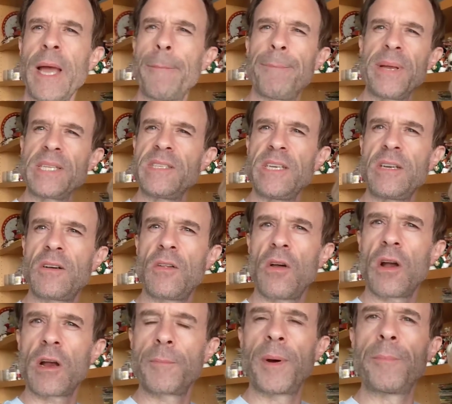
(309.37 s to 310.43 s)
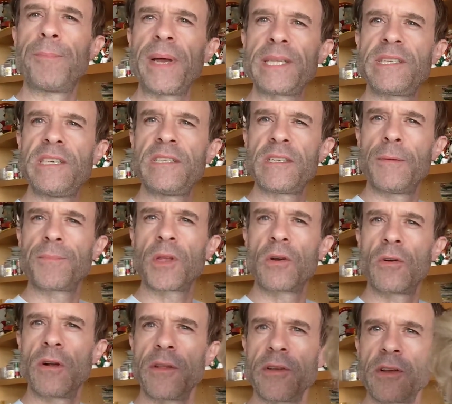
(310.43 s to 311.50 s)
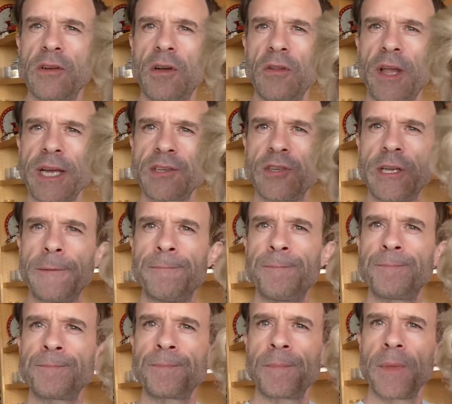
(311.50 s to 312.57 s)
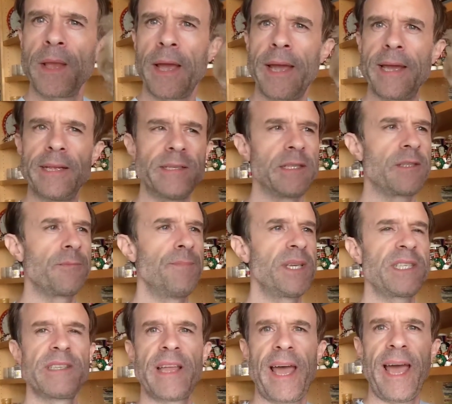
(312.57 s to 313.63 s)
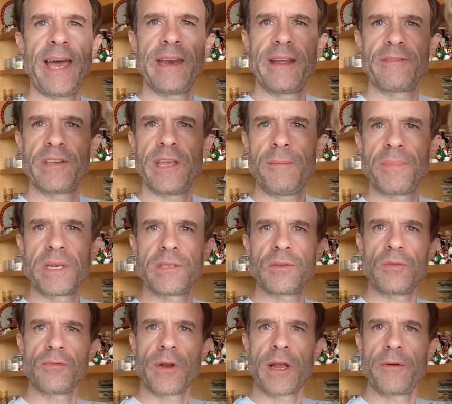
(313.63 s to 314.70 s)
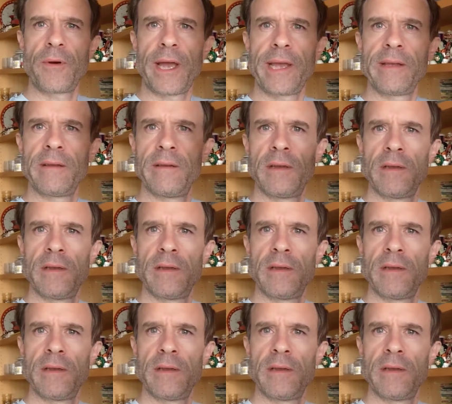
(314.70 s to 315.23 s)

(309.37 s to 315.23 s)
not Betsy Clark, but Betsy something or other collection. And it's missing the hat and everything, but it sold right away.